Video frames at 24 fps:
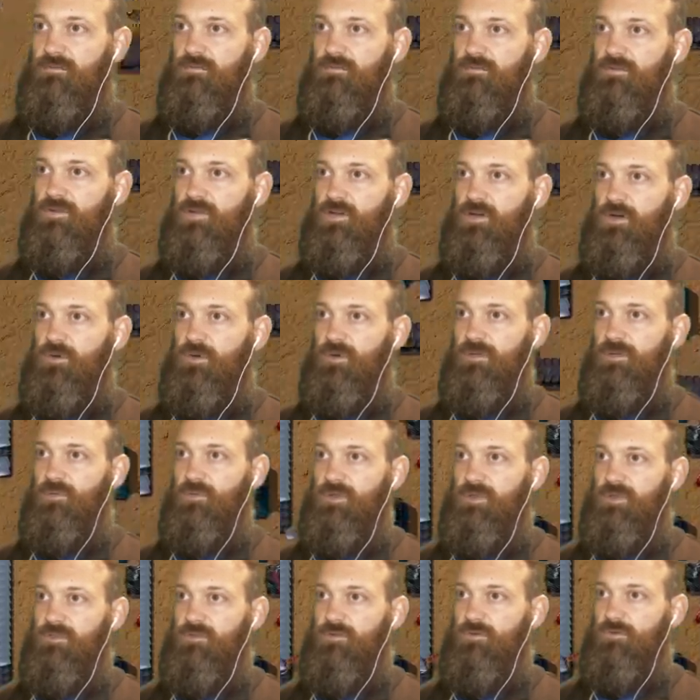going
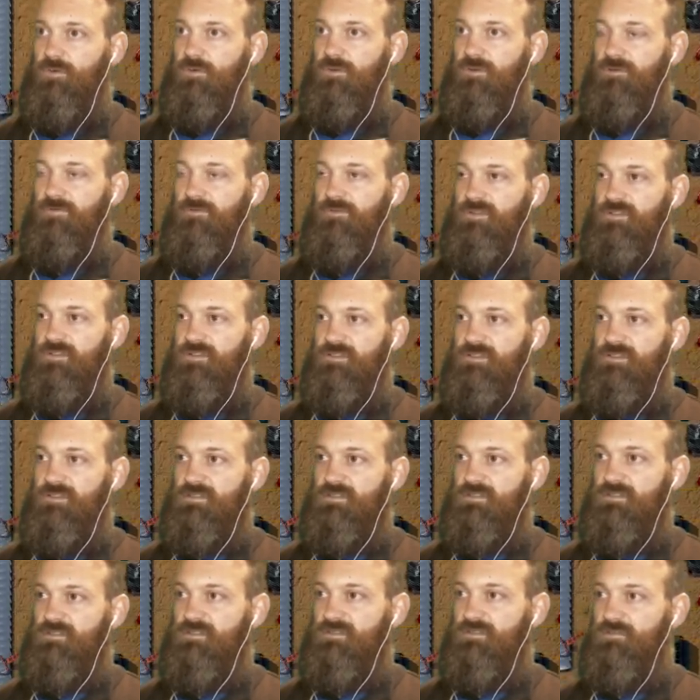with all of
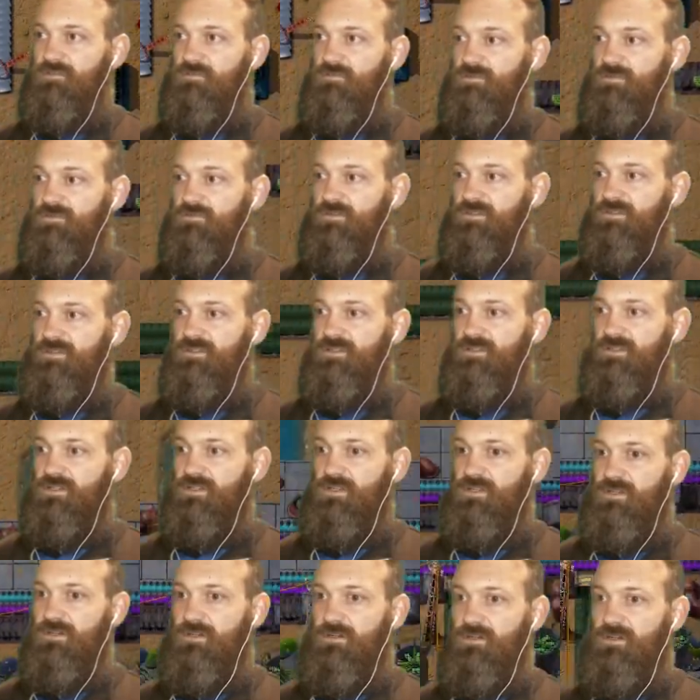this in
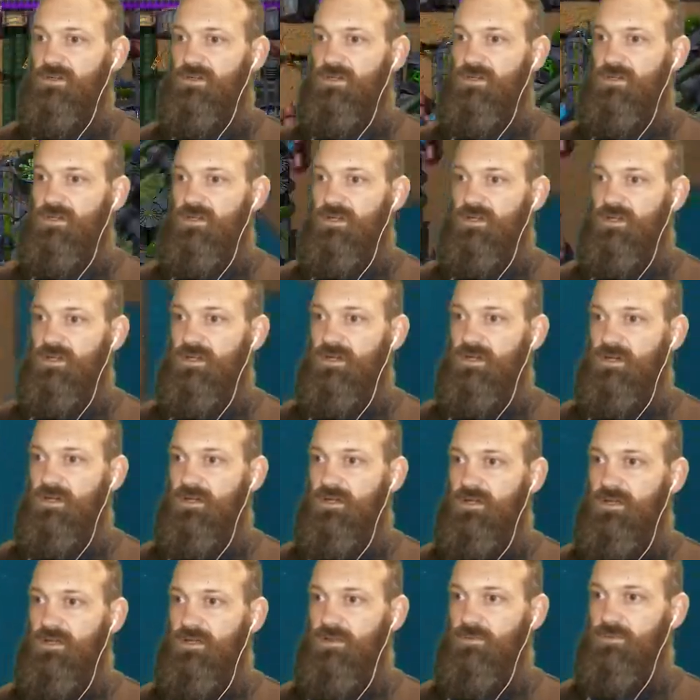here.
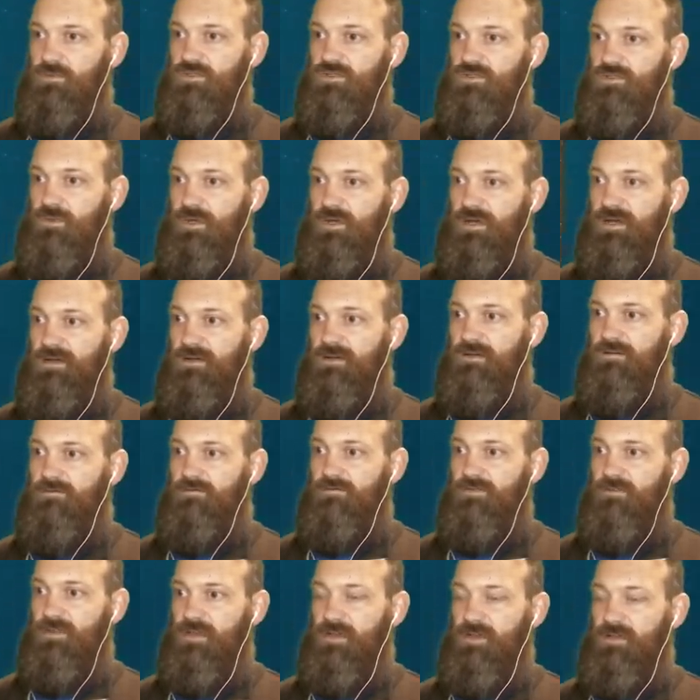And we do have,
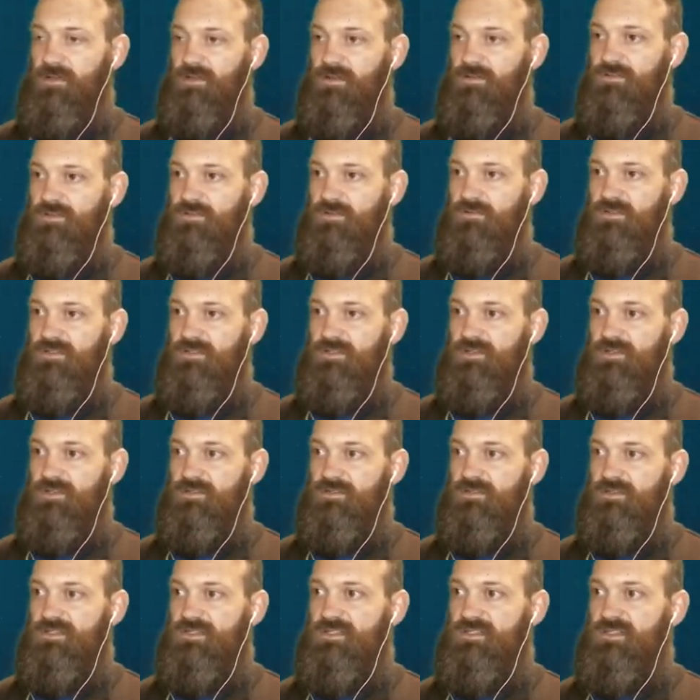so this
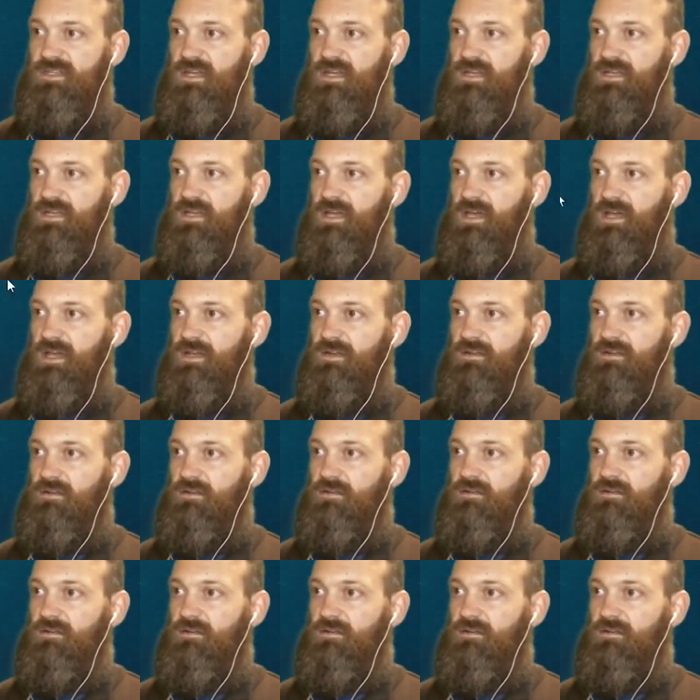is dedicated